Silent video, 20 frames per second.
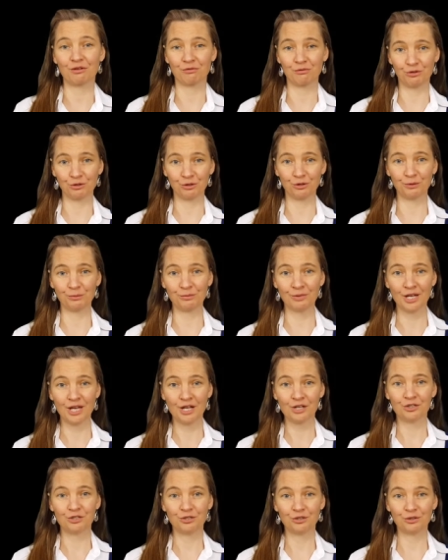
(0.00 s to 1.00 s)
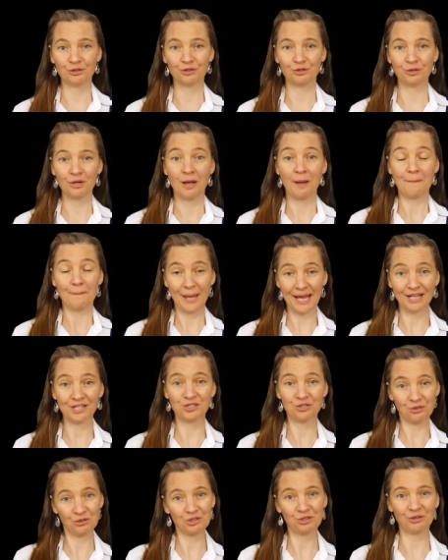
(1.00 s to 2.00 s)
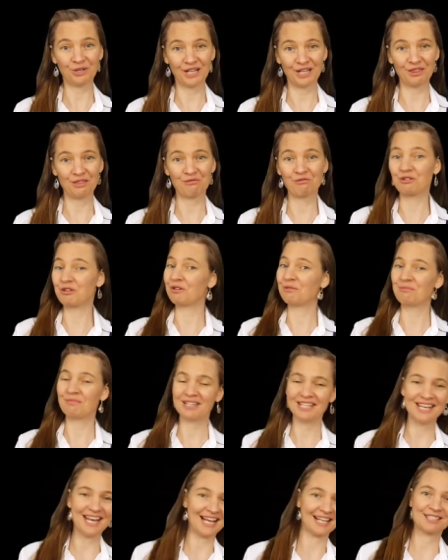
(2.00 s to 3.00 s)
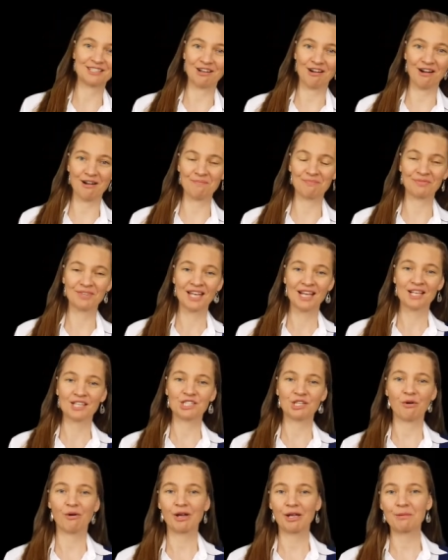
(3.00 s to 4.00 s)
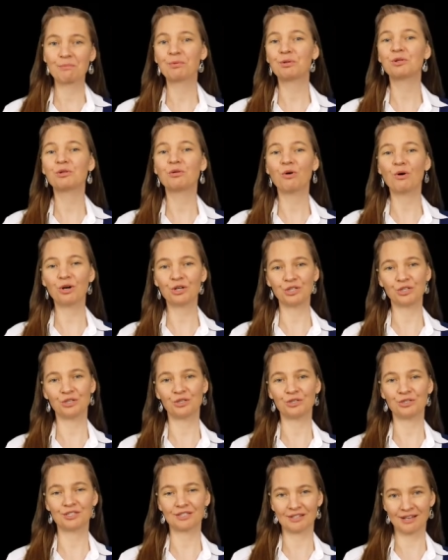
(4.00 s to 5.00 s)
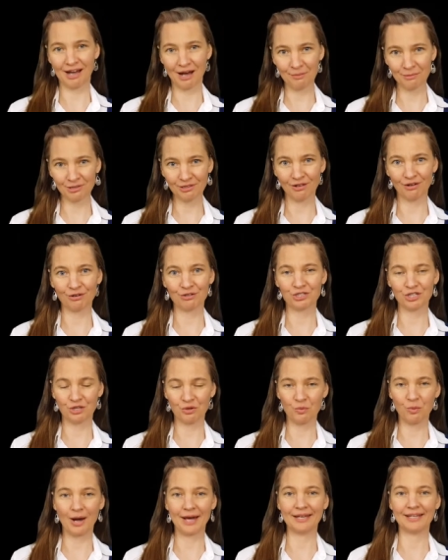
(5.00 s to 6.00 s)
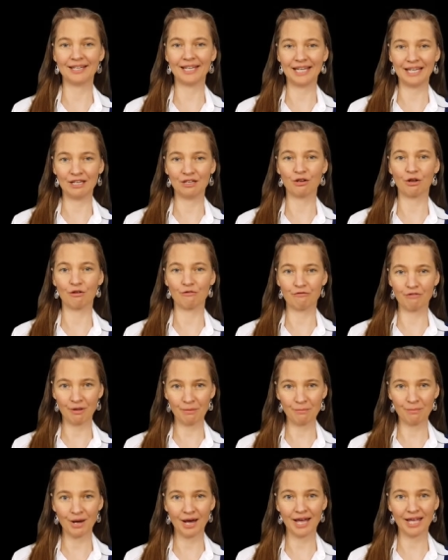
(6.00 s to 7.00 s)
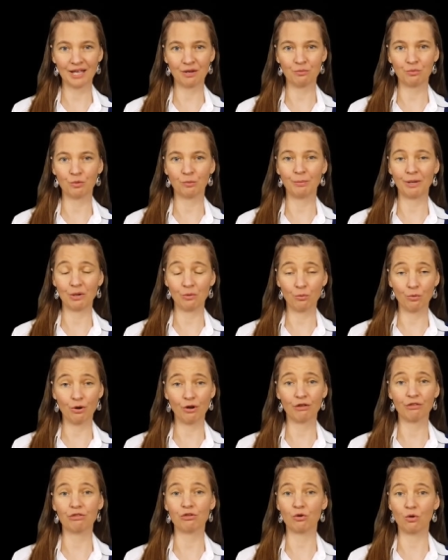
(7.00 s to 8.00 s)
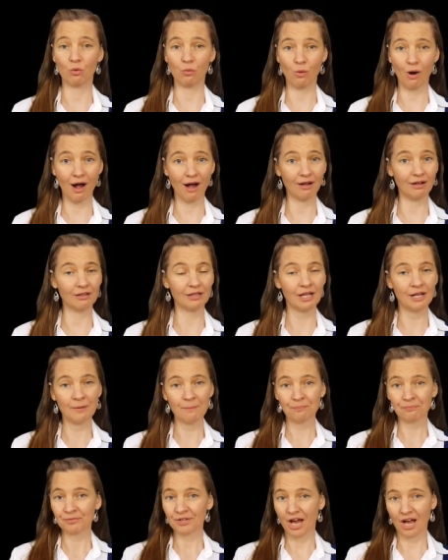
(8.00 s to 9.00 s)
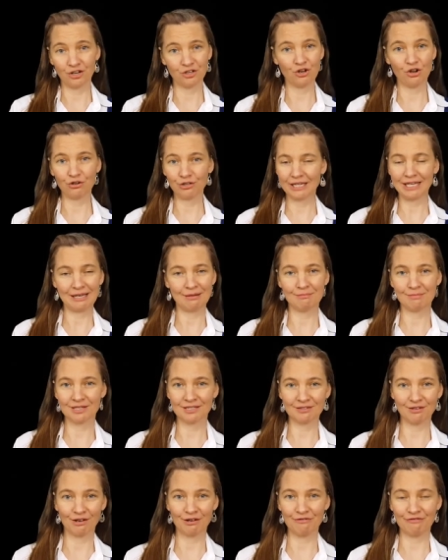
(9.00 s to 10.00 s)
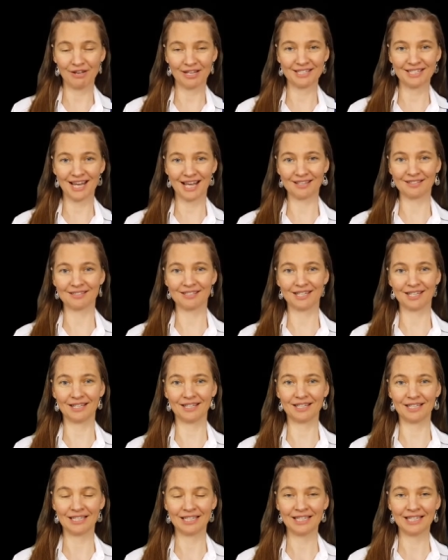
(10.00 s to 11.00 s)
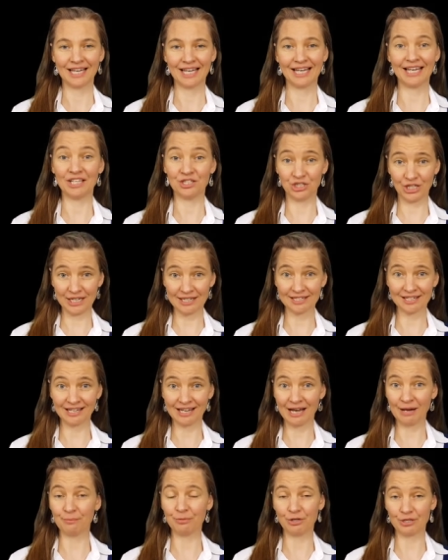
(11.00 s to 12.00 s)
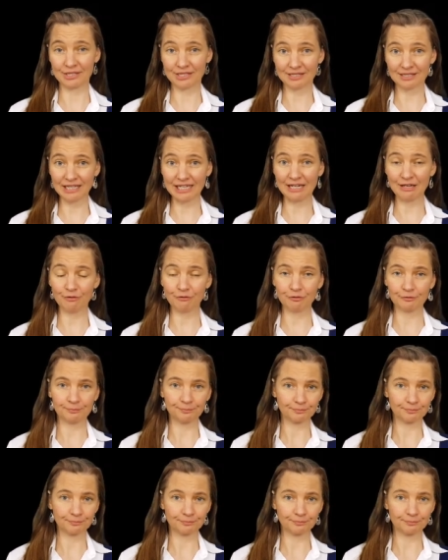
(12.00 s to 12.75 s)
room to make sure you're in the room next time. So I implore you to come along to the one in November. It will be worth your while. I know Kim has got a fantastic uh, agenda up her sleeve,